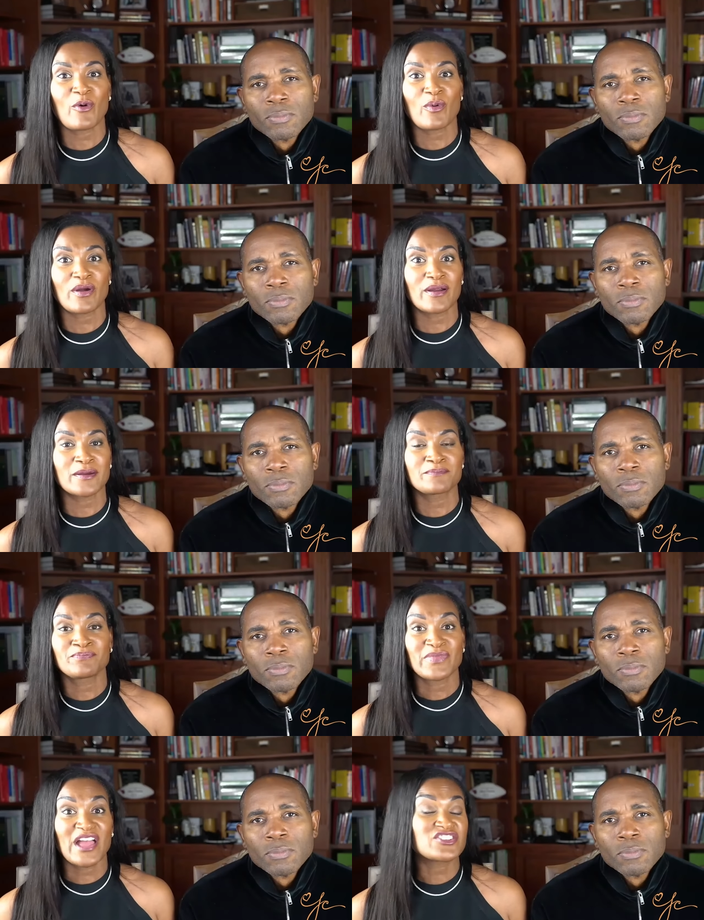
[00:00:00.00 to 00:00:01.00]
Speaker 1: for
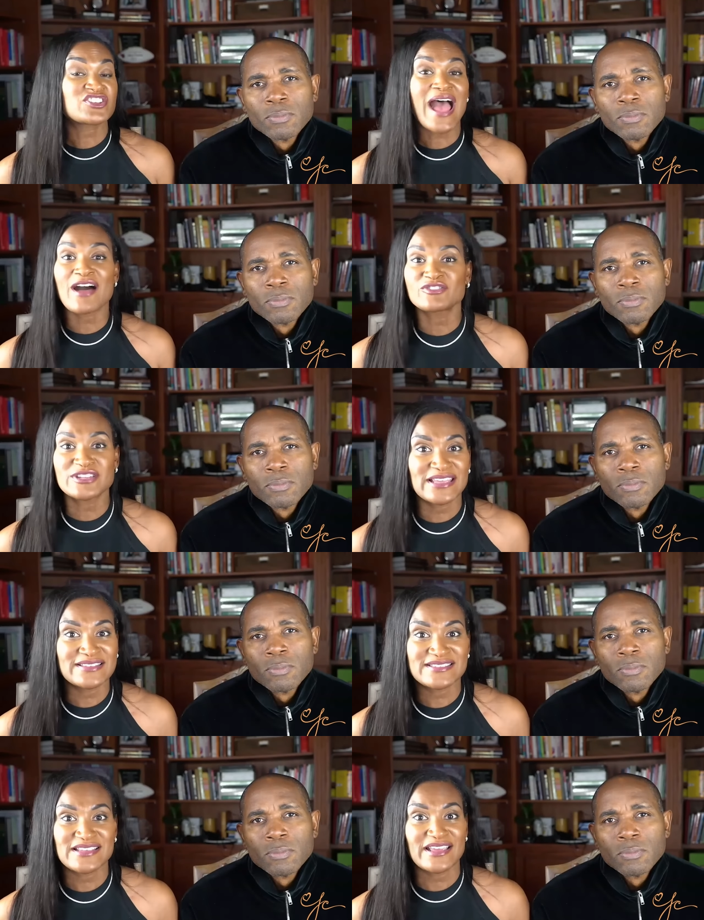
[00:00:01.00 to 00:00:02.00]
a child to
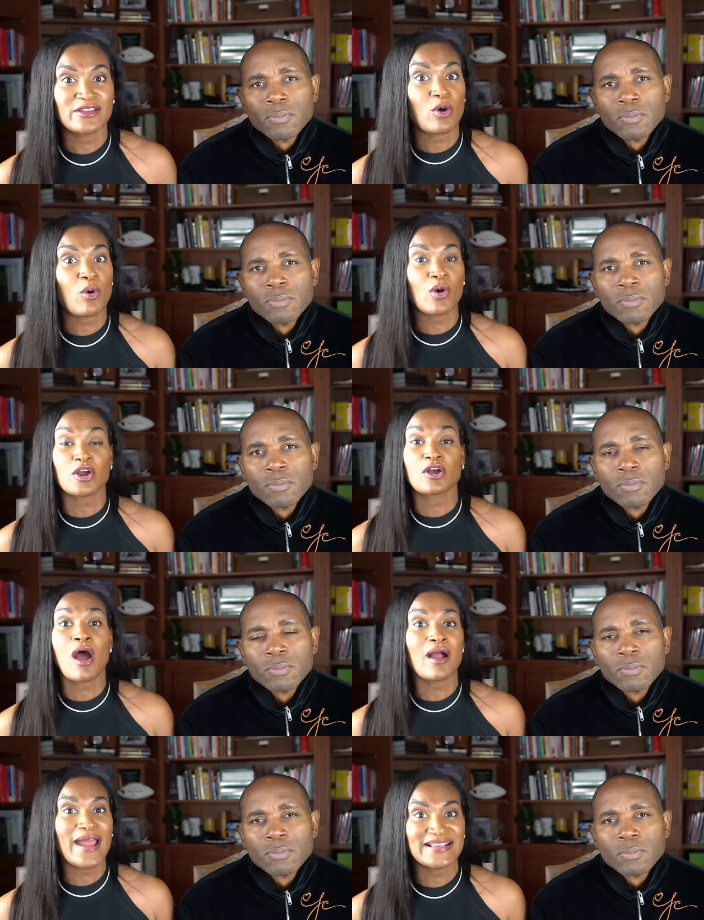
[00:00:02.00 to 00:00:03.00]
get sick or a
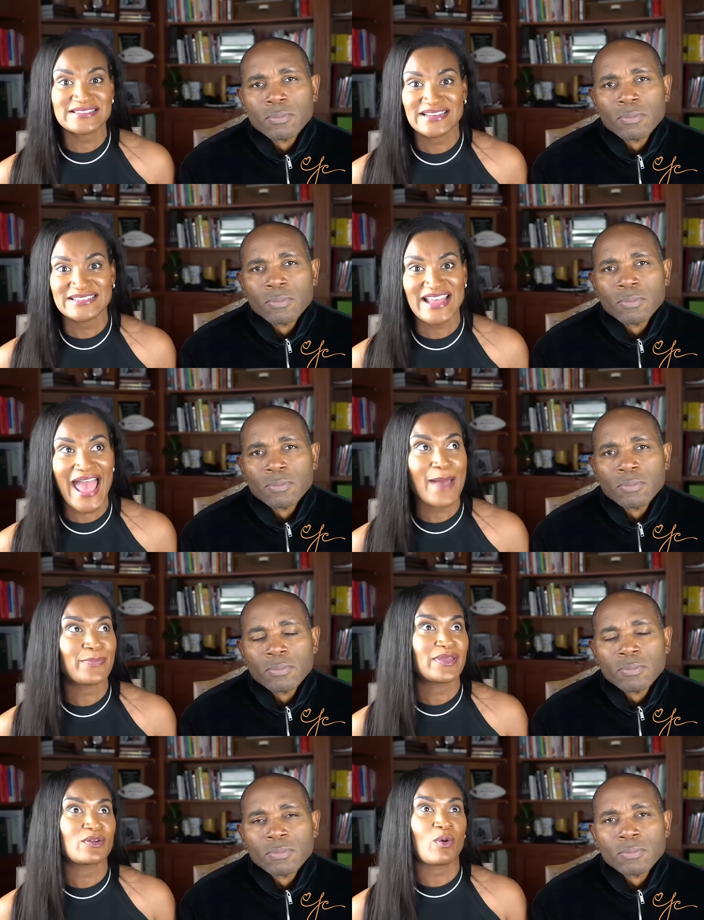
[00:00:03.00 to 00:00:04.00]
car accident to
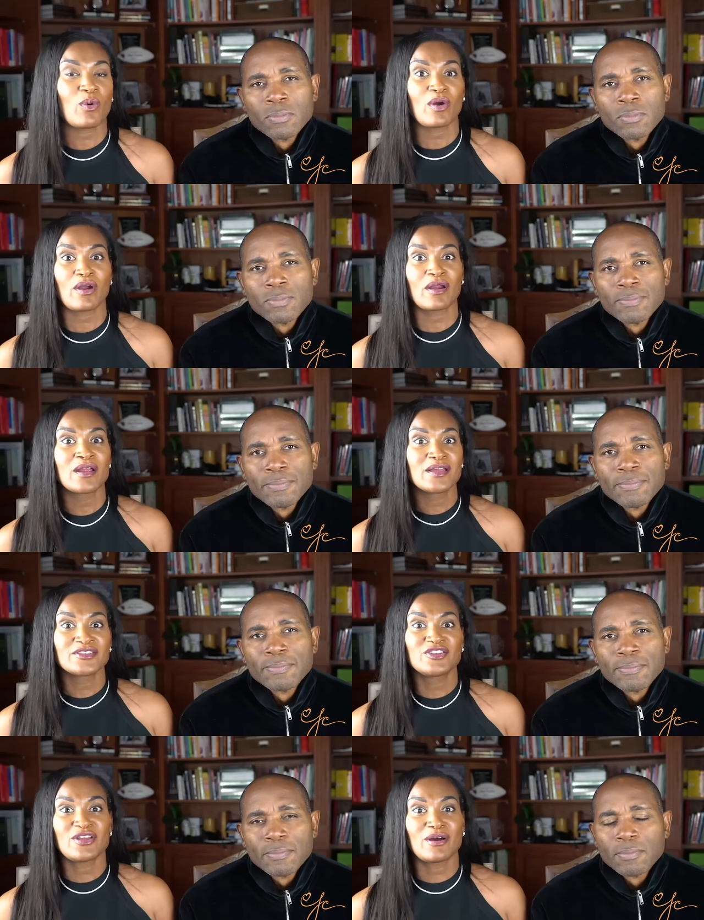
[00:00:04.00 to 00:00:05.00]
happen, or,
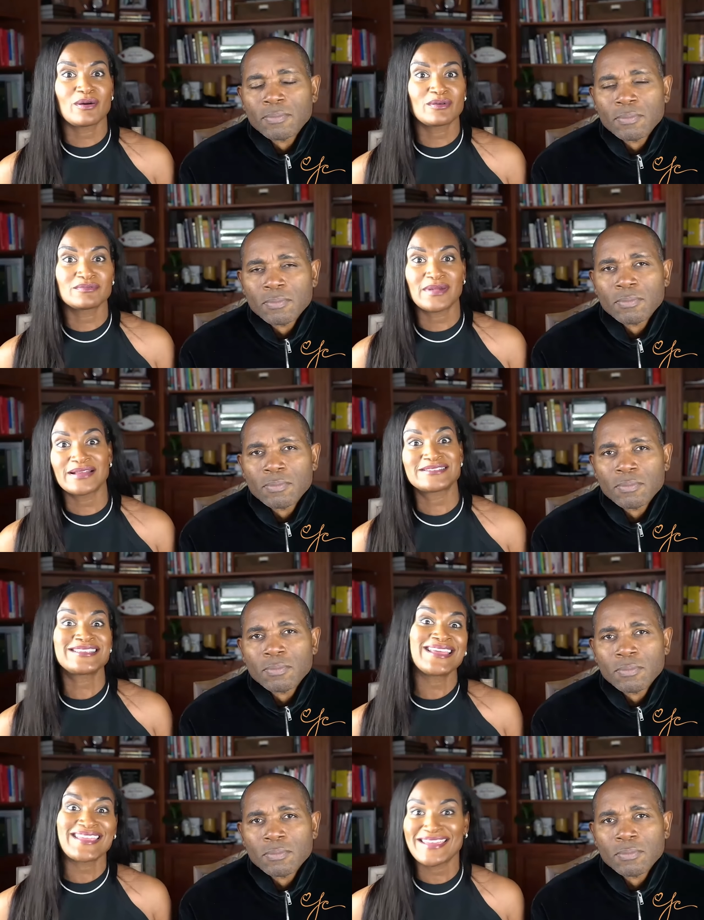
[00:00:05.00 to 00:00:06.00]
you know, a
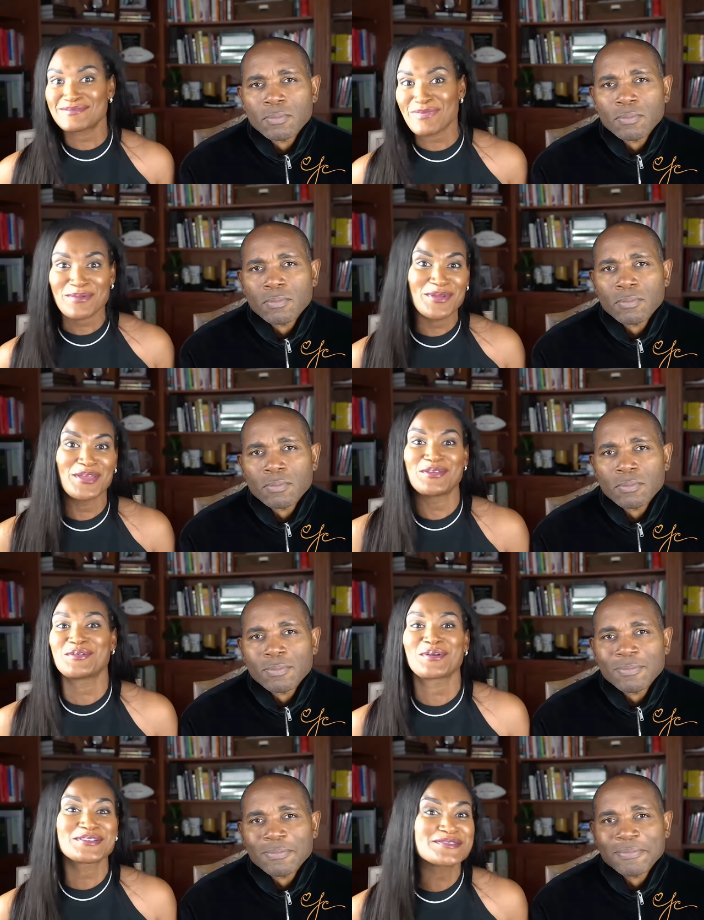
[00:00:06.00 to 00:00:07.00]
ticket, maybe
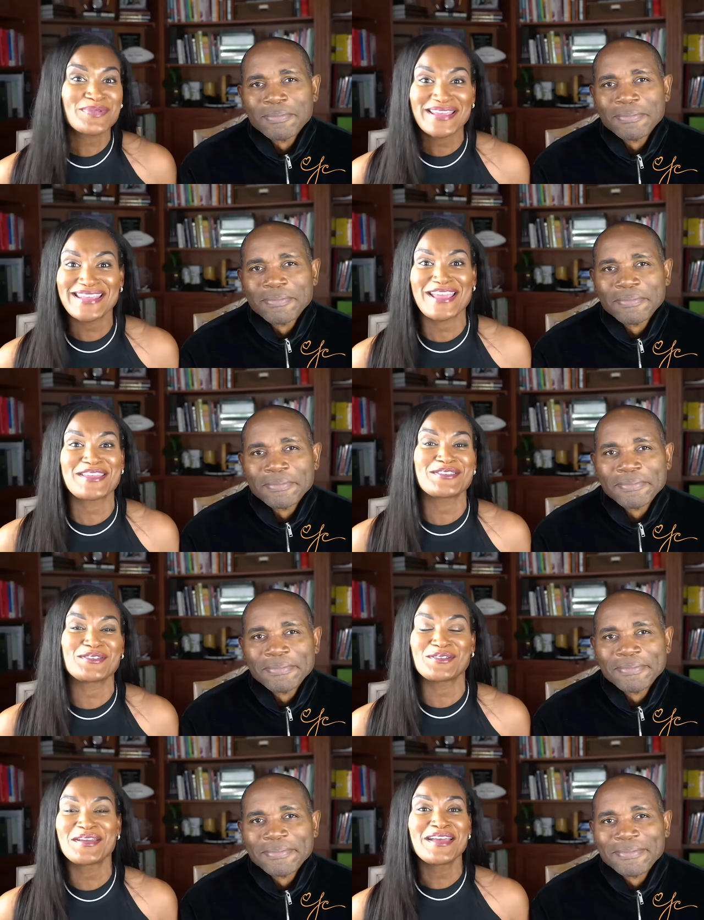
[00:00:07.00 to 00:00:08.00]
you were speeding and
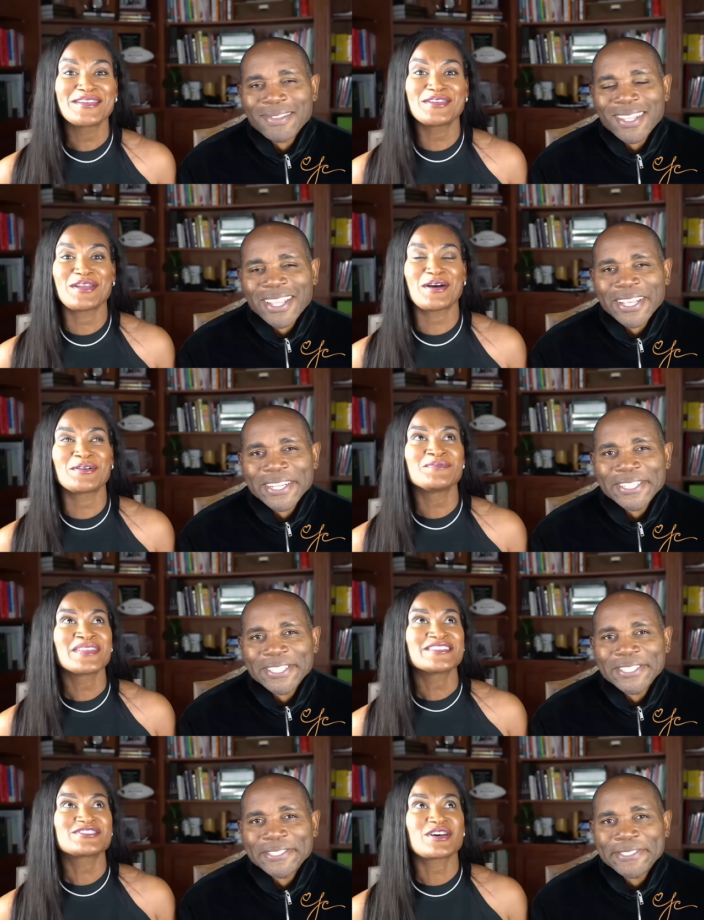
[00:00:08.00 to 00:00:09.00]
you know,
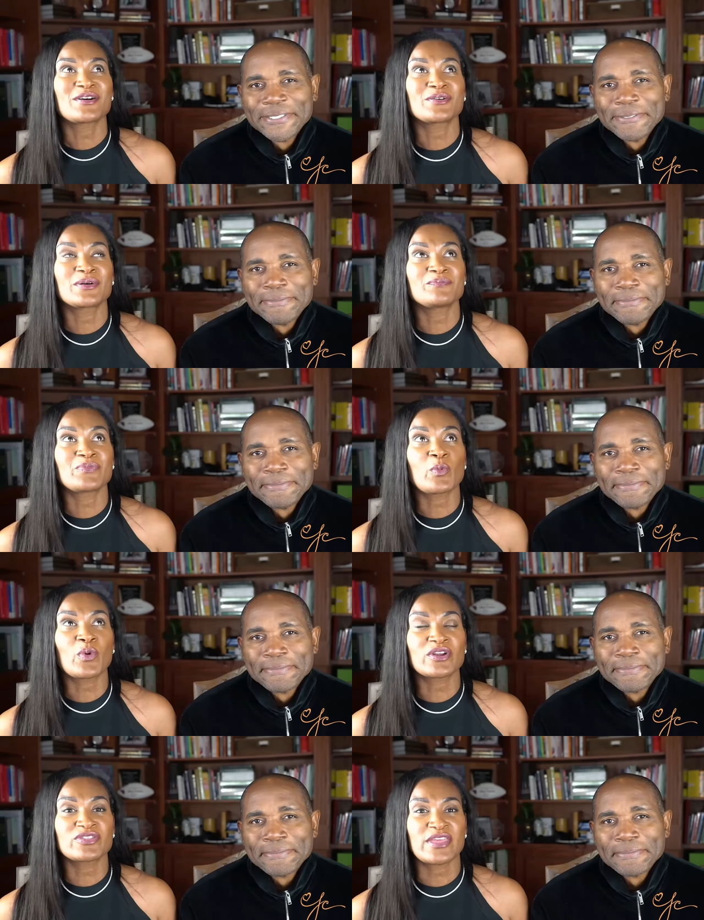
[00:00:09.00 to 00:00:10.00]
so
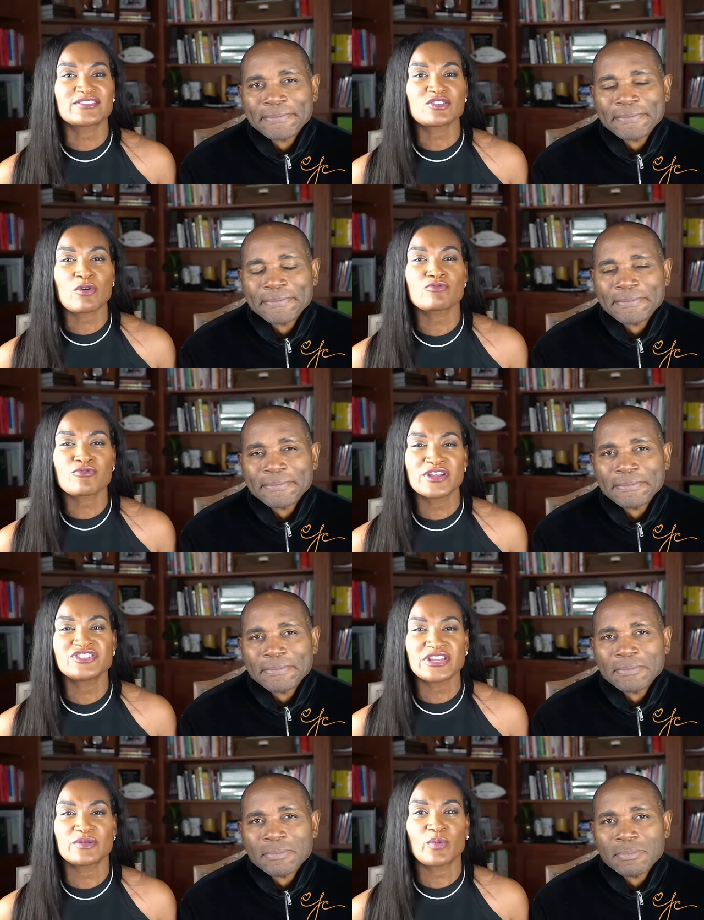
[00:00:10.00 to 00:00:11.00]
were they so
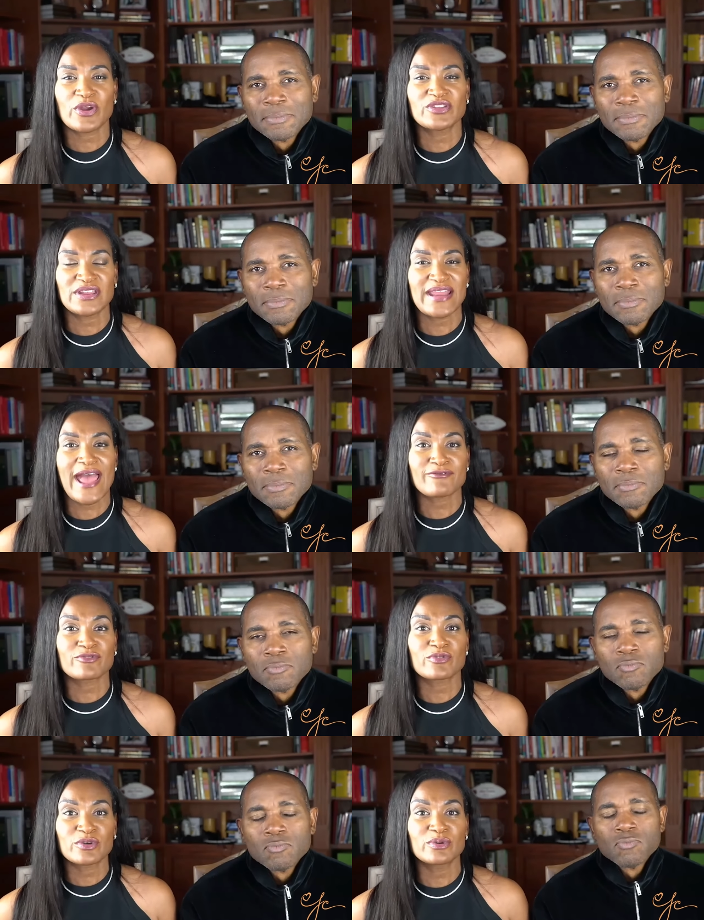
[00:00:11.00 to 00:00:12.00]
rigid where you didn't
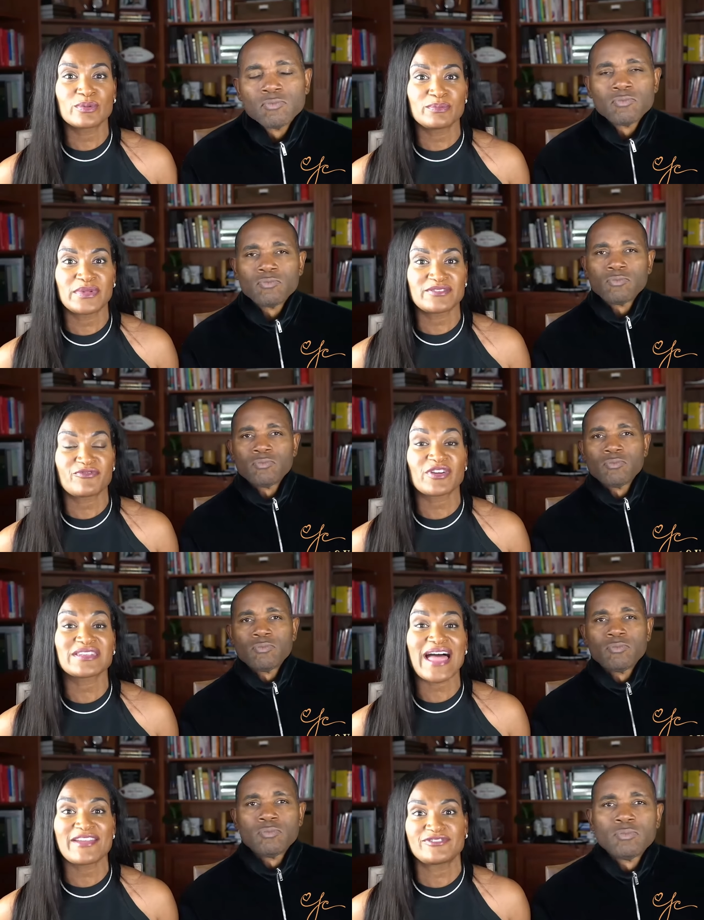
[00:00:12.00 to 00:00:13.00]
have room
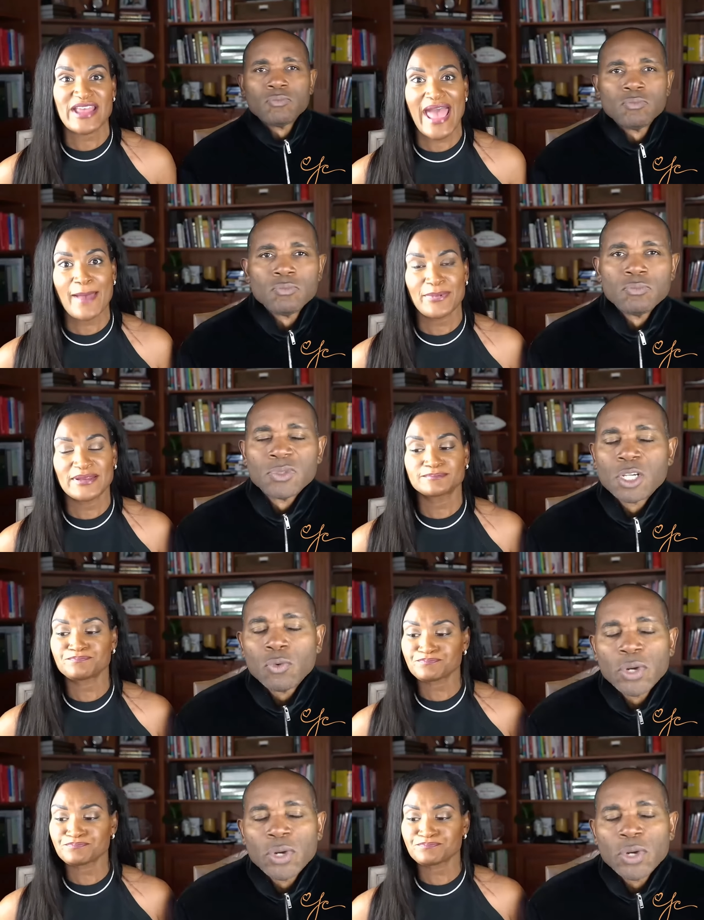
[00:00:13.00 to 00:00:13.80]
for life to happen?